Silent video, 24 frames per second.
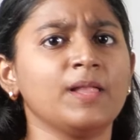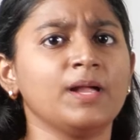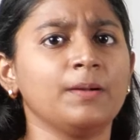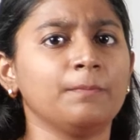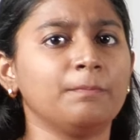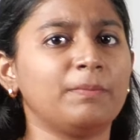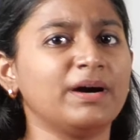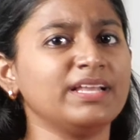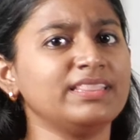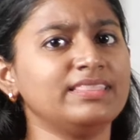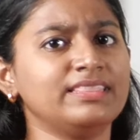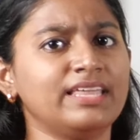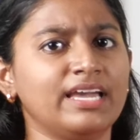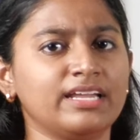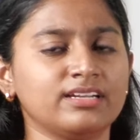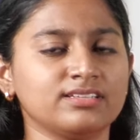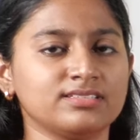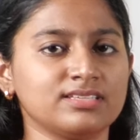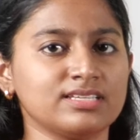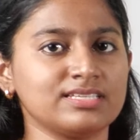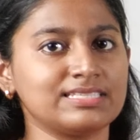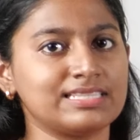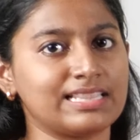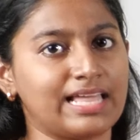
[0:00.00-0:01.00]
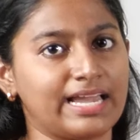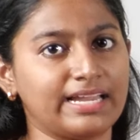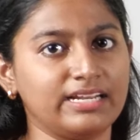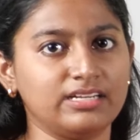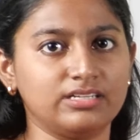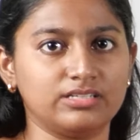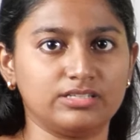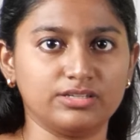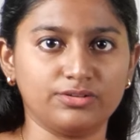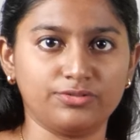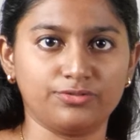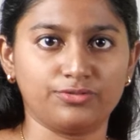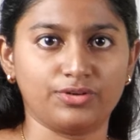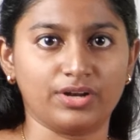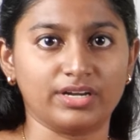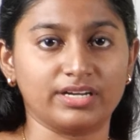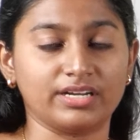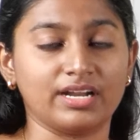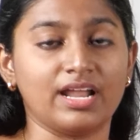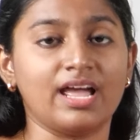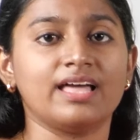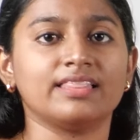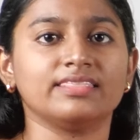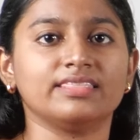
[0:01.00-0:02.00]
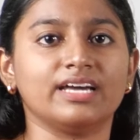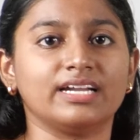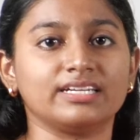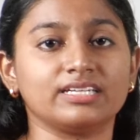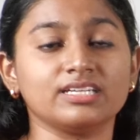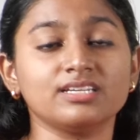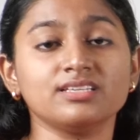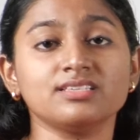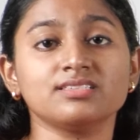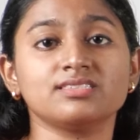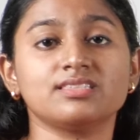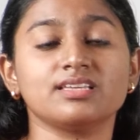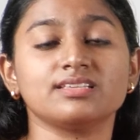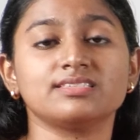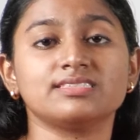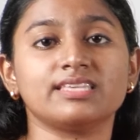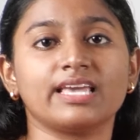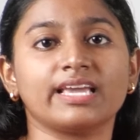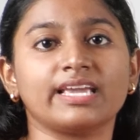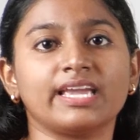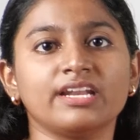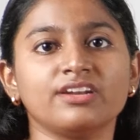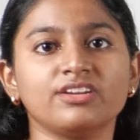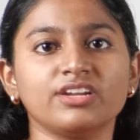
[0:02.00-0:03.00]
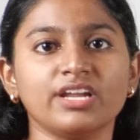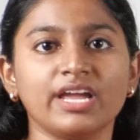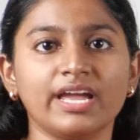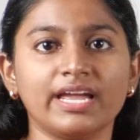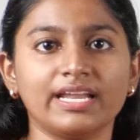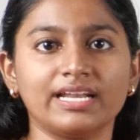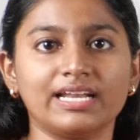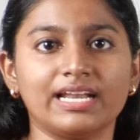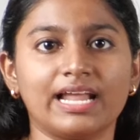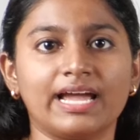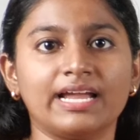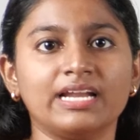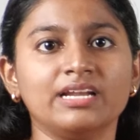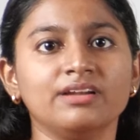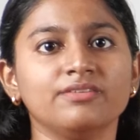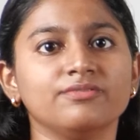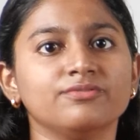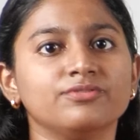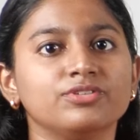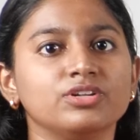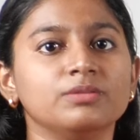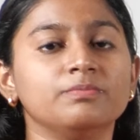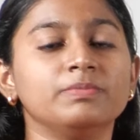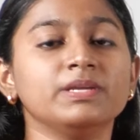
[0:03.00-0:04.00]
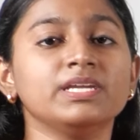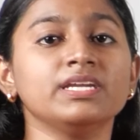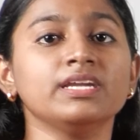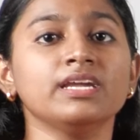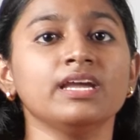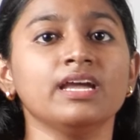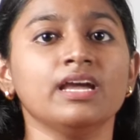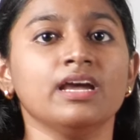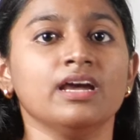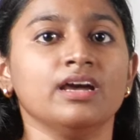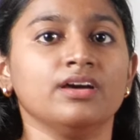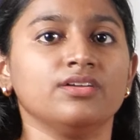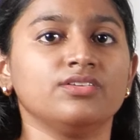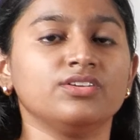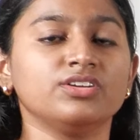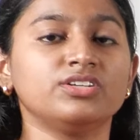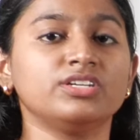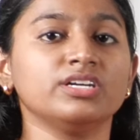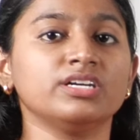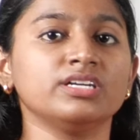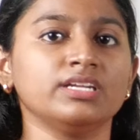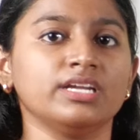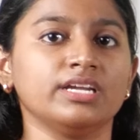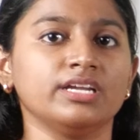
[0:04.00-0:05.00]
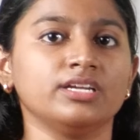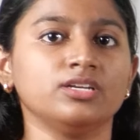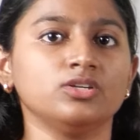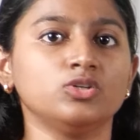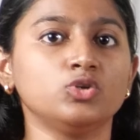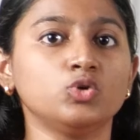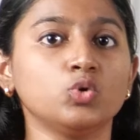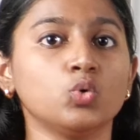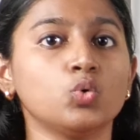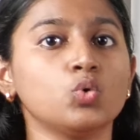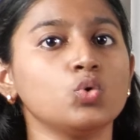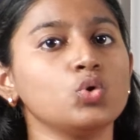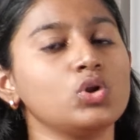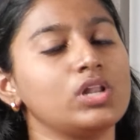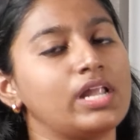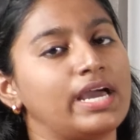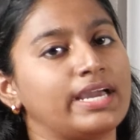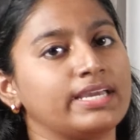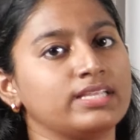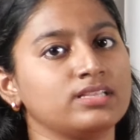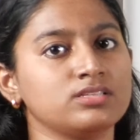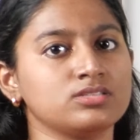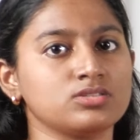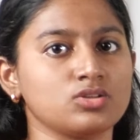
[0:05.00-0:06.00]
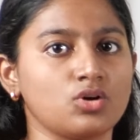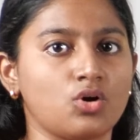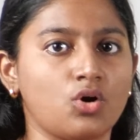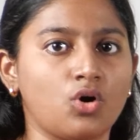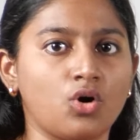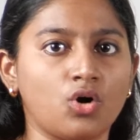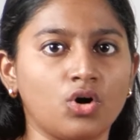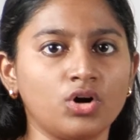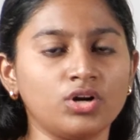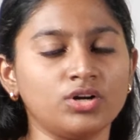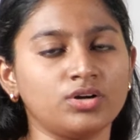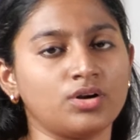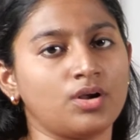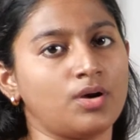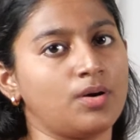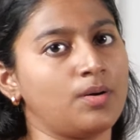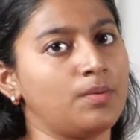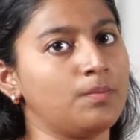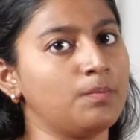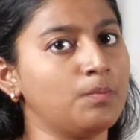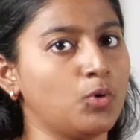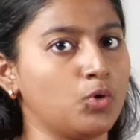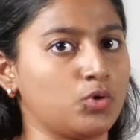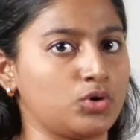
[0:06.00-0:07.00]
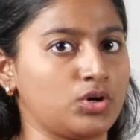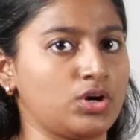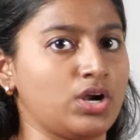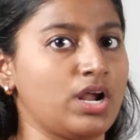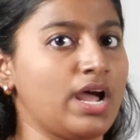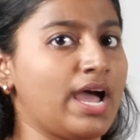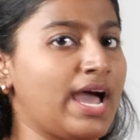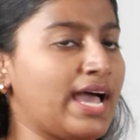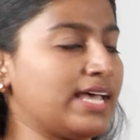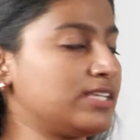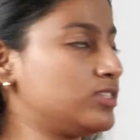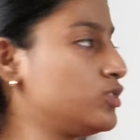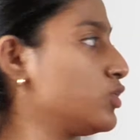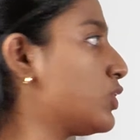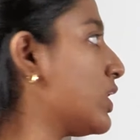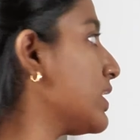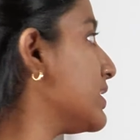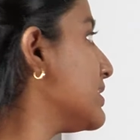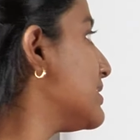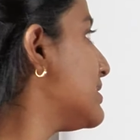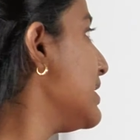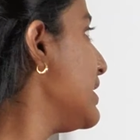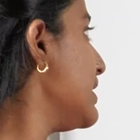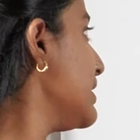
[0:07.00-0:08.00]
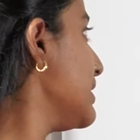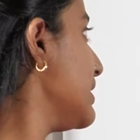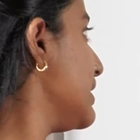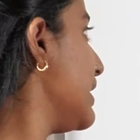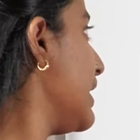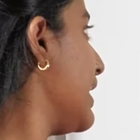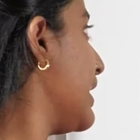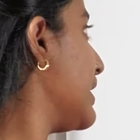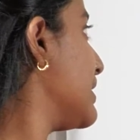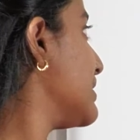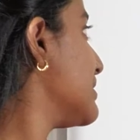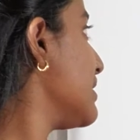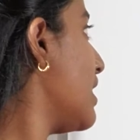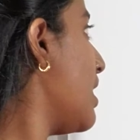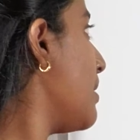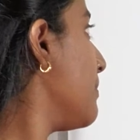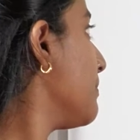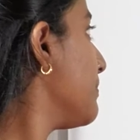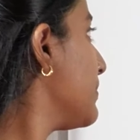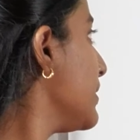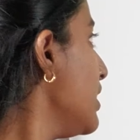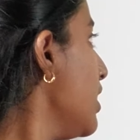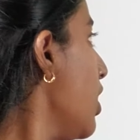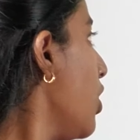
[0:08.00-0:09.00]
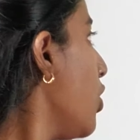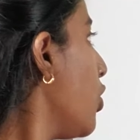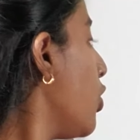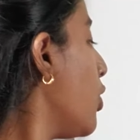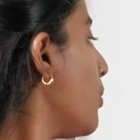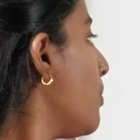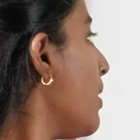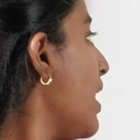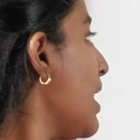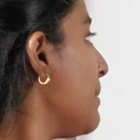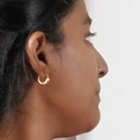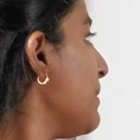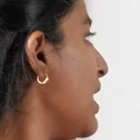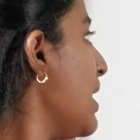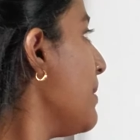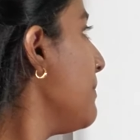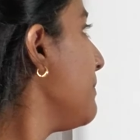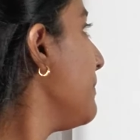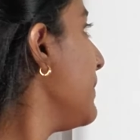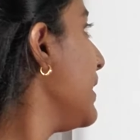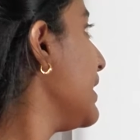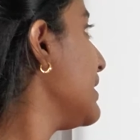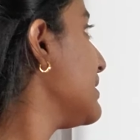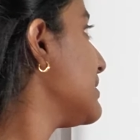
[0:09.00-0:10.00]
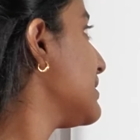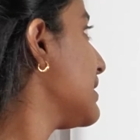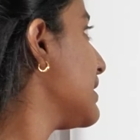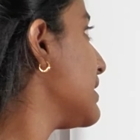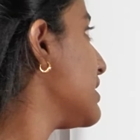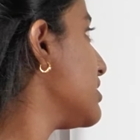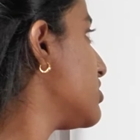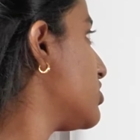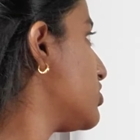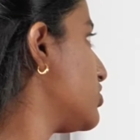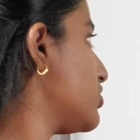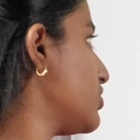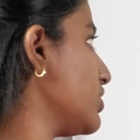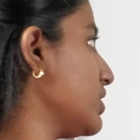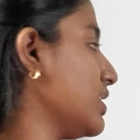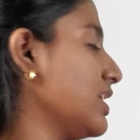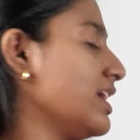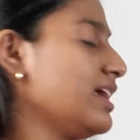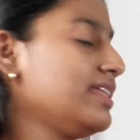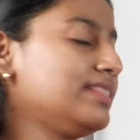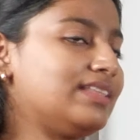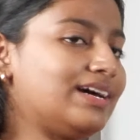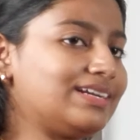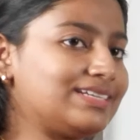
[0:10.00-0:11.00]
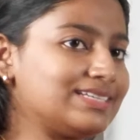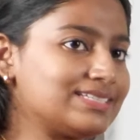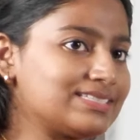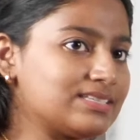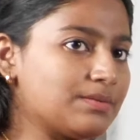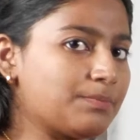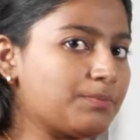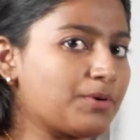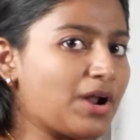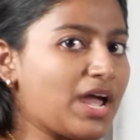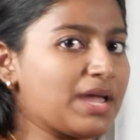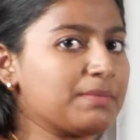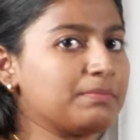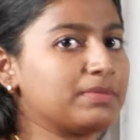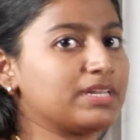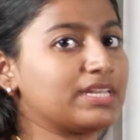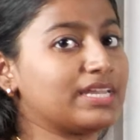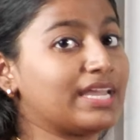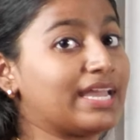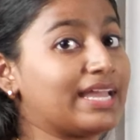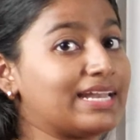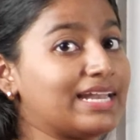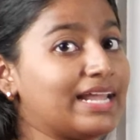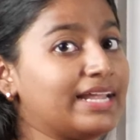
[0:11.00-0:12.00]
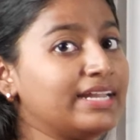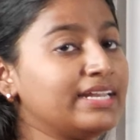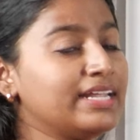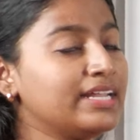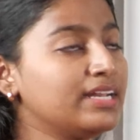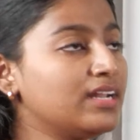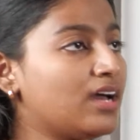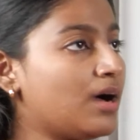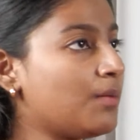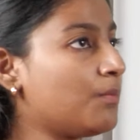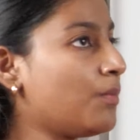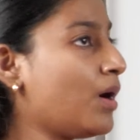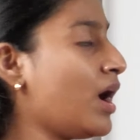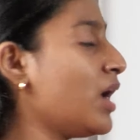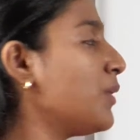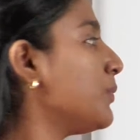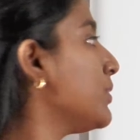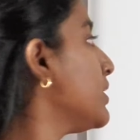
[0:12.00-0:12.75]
but there is a slight difference. That is, the secondary headline will be written in 2 lines or more. As you can see in the example, Obama makes history. That is the primary headline, and above